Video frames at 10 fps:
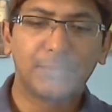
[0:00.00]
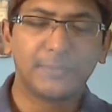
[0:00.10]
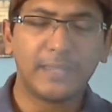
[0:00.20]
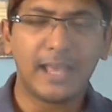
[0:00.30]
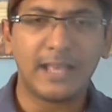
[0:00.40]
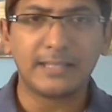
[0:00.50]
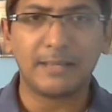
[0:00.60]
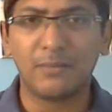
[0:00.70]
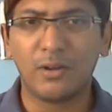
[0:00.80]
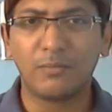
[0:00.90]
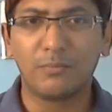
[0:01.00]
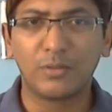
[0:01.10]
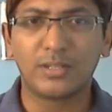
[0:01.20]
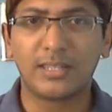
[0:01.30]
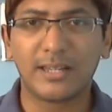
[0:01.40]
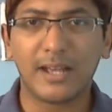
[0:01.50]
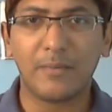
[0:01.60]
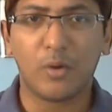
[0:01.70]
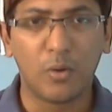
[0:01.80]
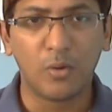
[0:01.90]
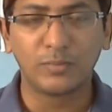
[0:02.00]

as I'm not most of the time home